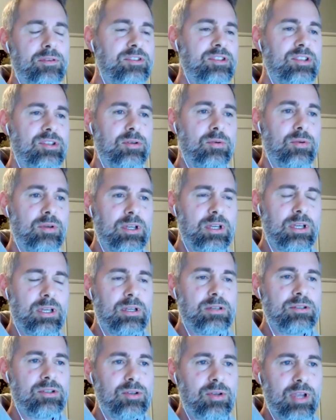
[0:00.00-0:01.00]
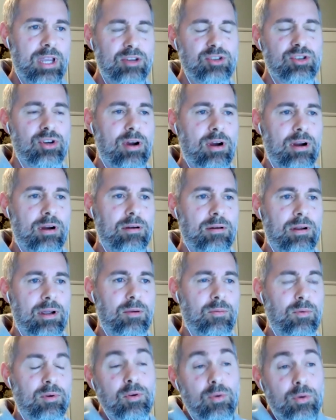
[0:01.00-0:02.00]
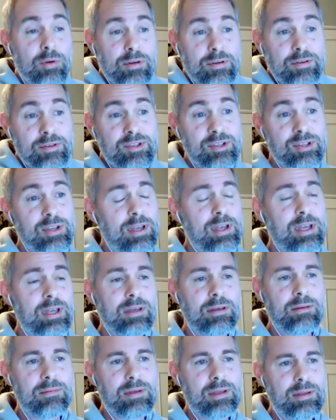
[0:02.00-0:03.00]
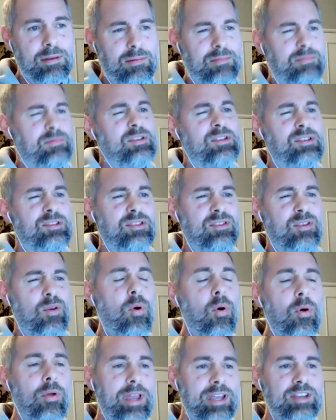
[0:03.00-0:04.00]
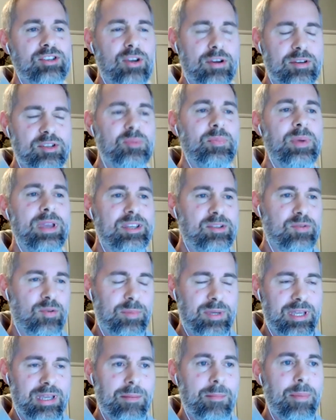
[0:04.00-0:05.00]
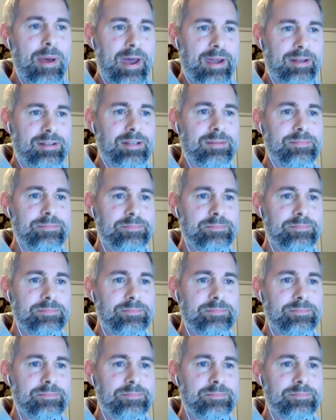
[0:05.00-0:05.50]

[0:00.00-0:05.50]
to, to HR uh, recruiters. Uh, just the whole HR space will be impacted.